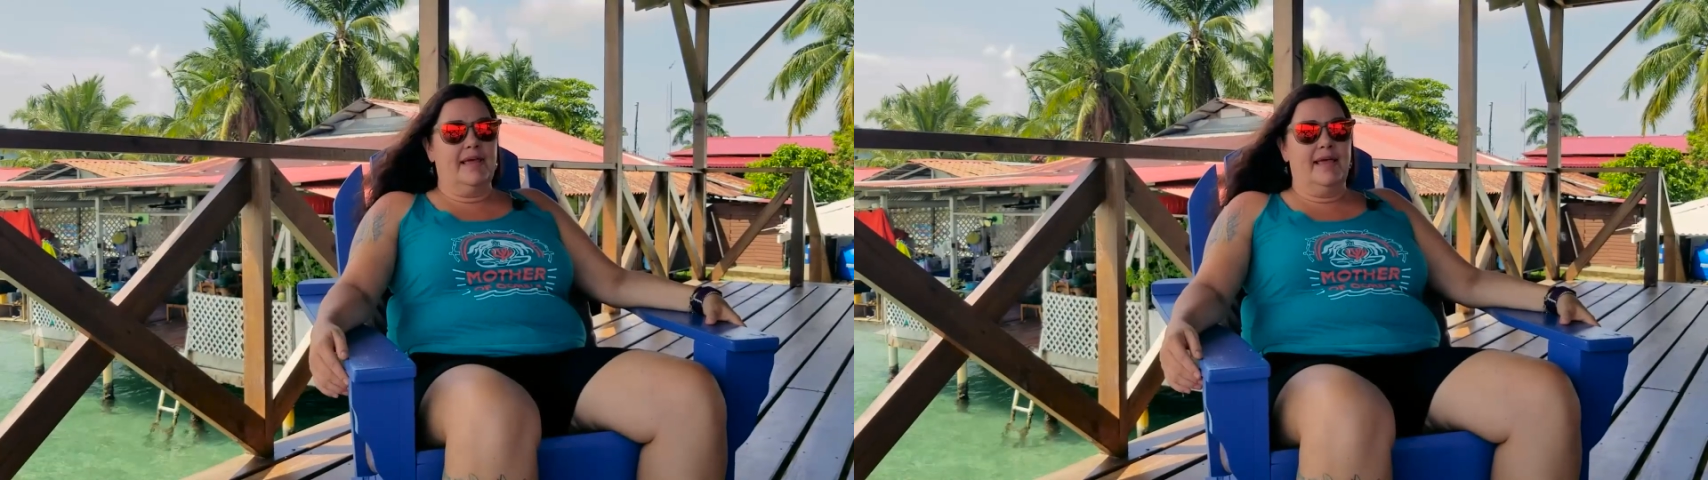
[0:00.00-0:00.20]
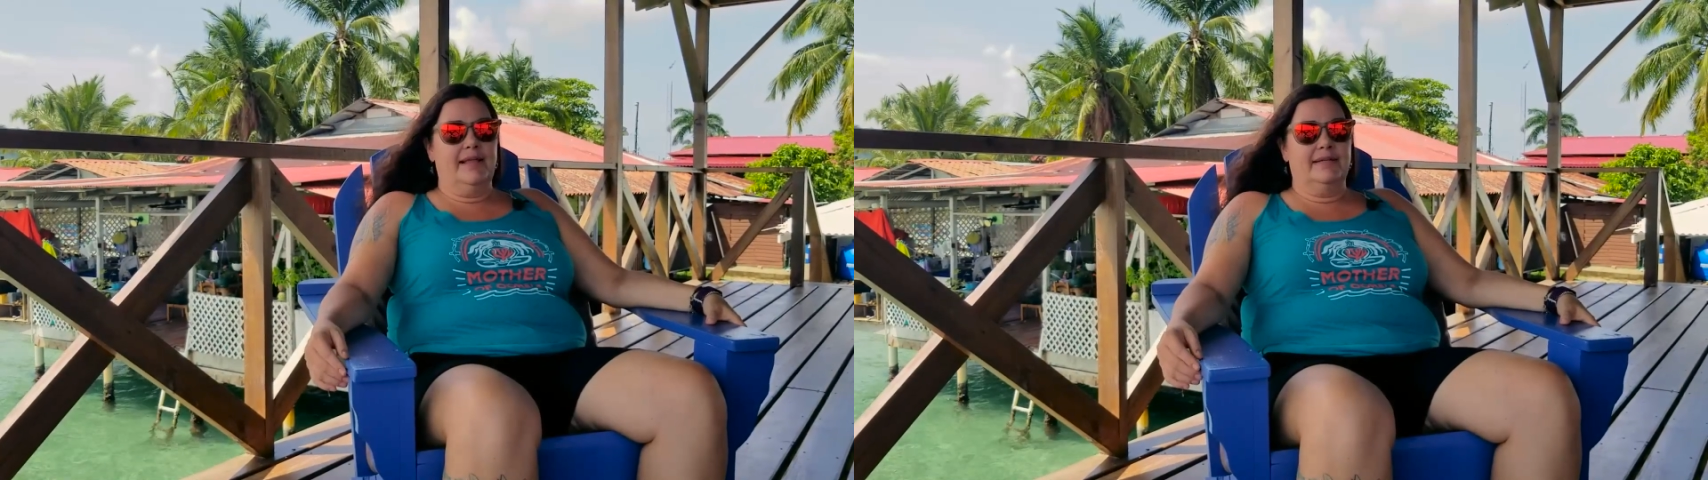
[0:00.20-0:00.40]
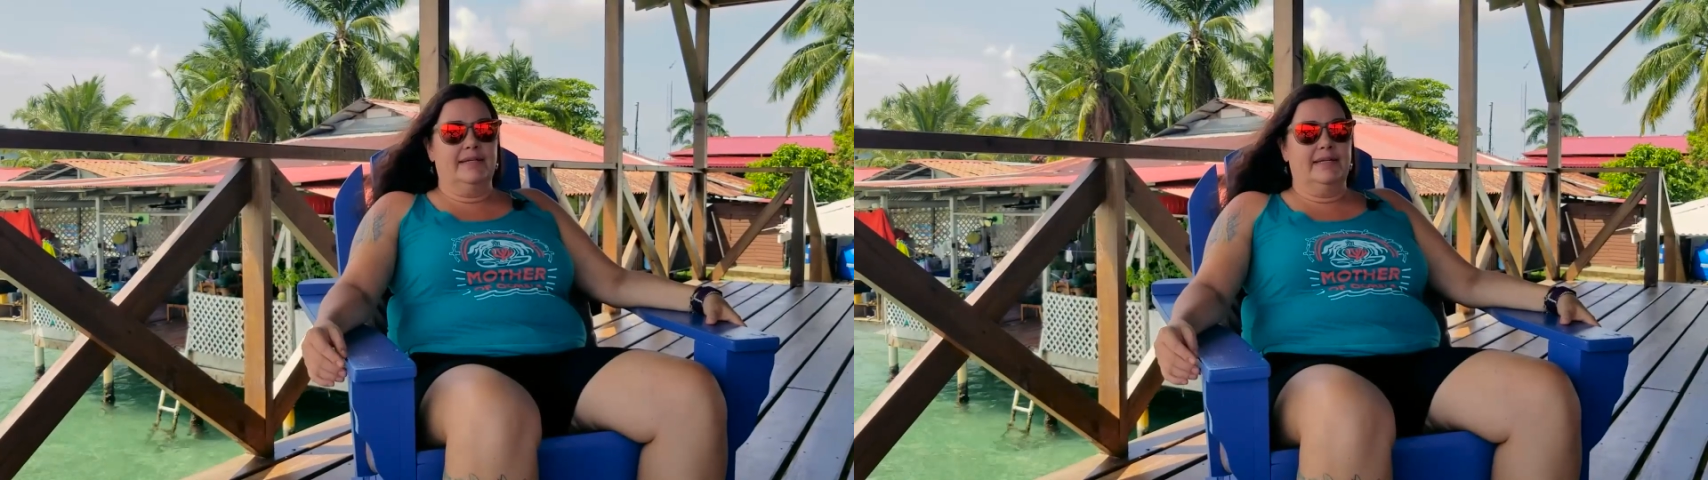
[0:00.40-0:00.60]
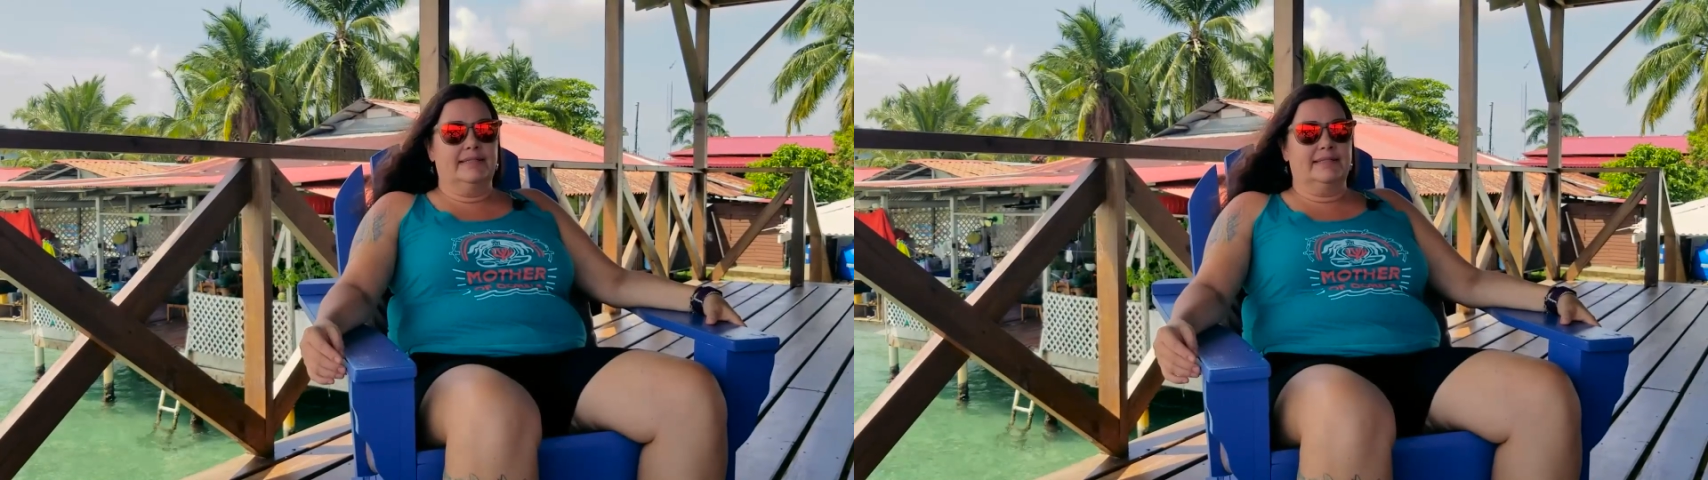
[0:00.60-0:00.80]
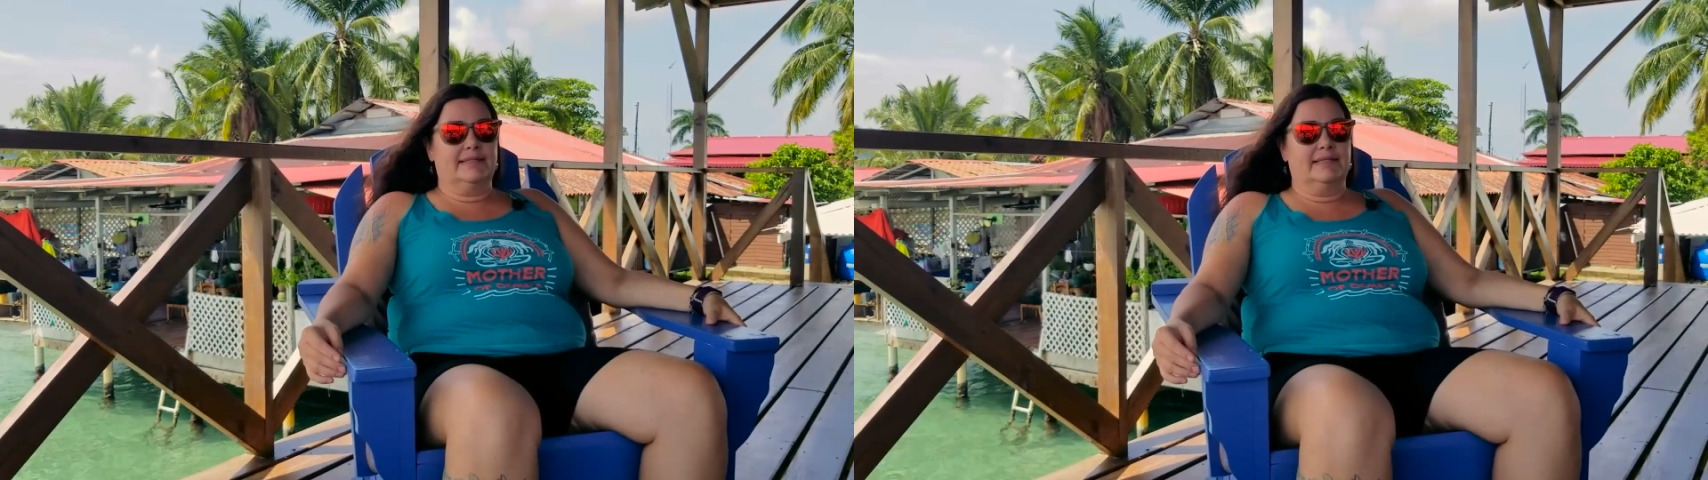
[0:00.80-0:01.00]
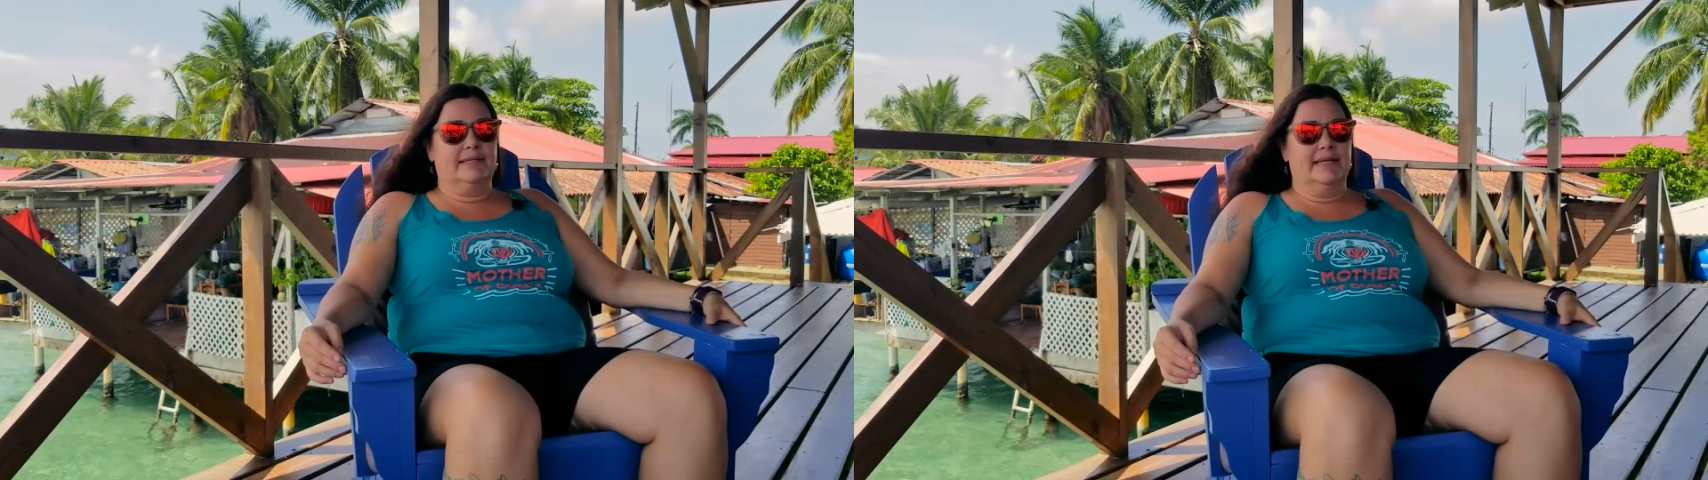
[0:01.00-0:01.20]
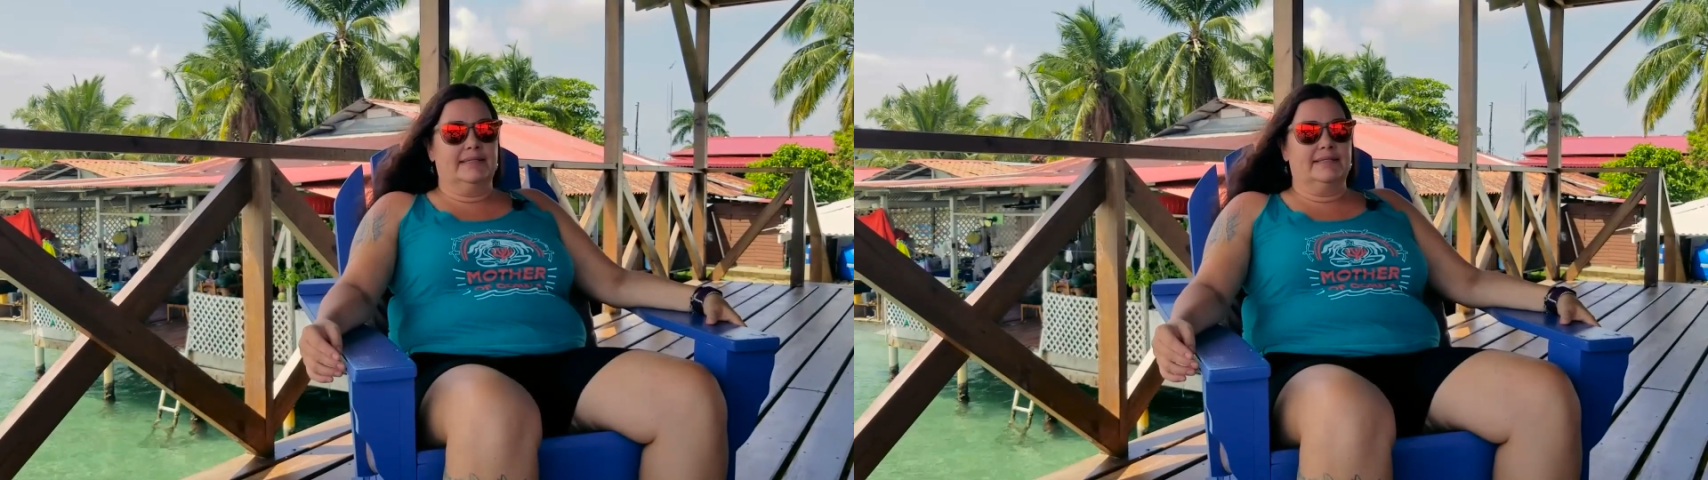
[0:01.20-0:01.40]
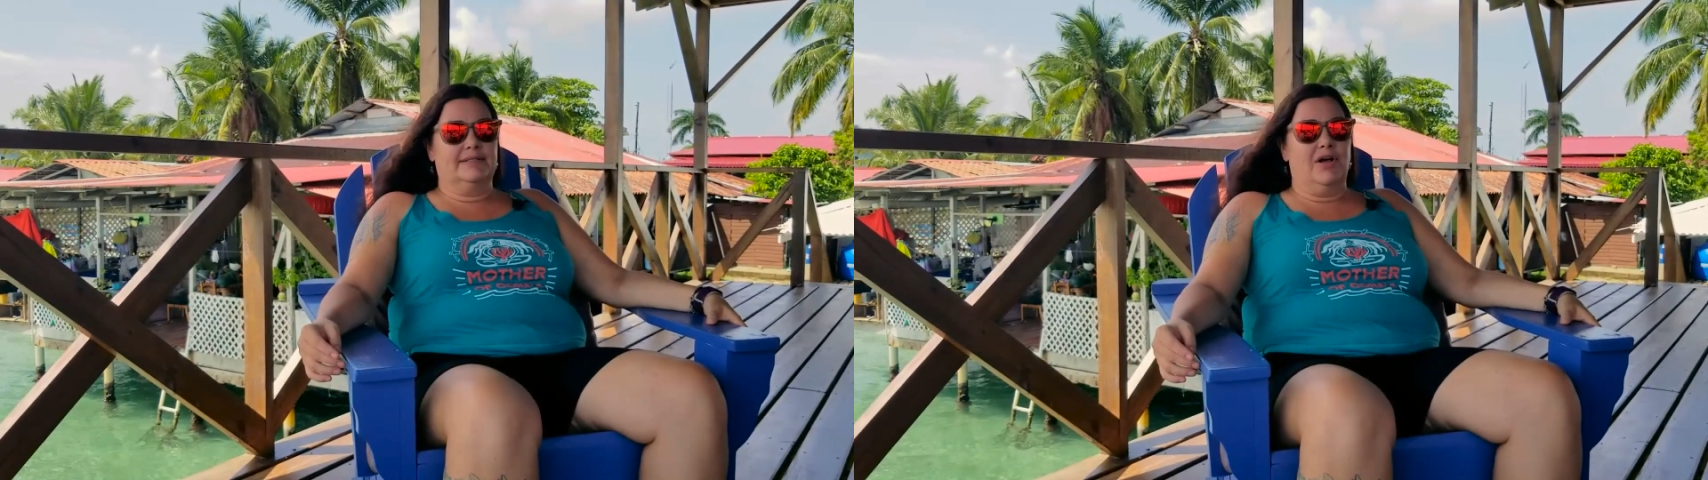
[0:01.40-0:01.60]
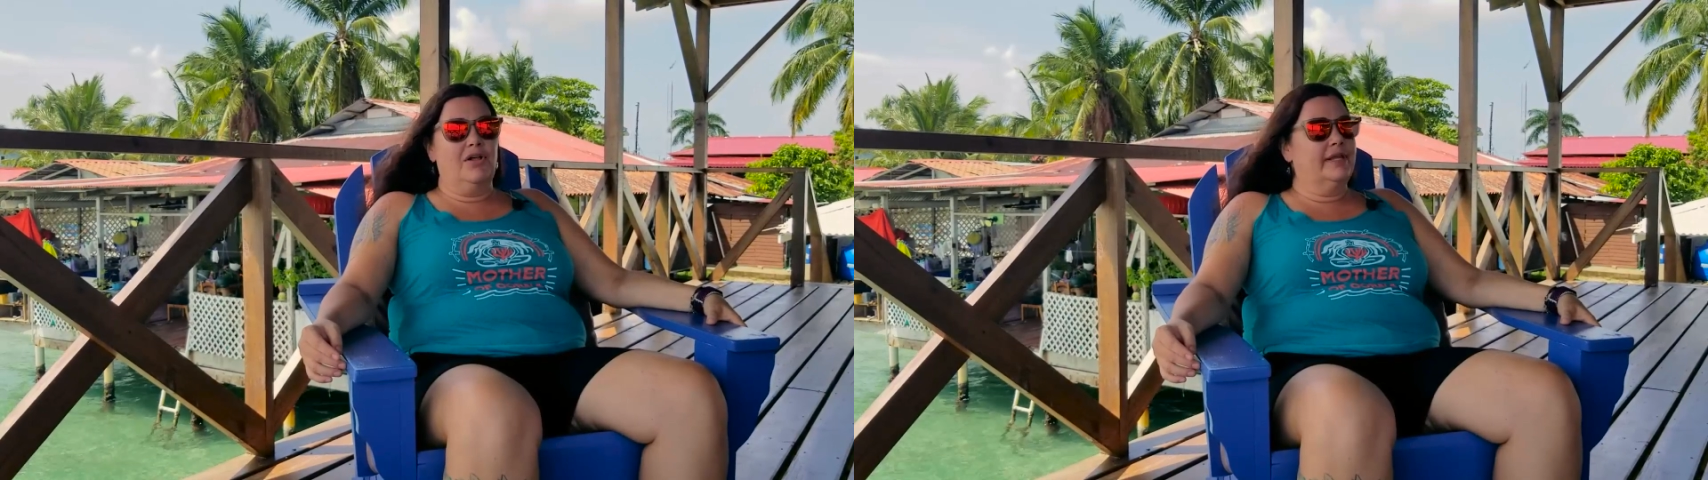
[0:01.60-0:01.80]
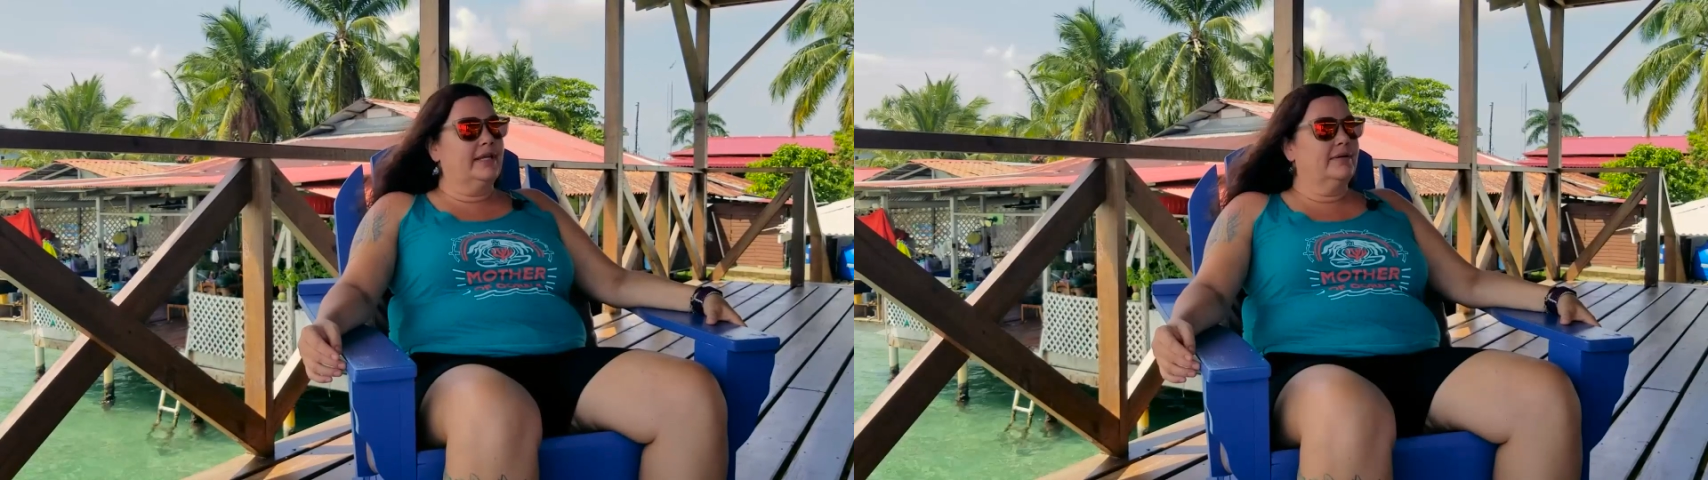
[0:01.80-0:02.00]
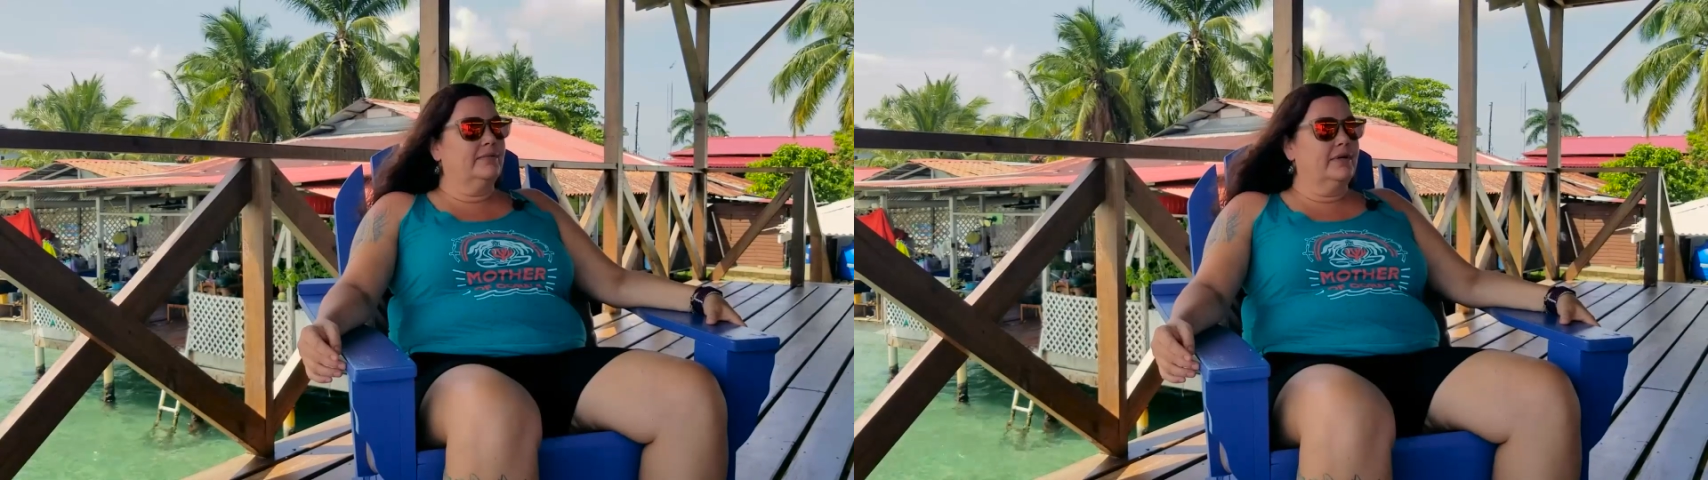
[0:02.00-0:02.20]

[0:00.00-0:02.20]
and it's stalling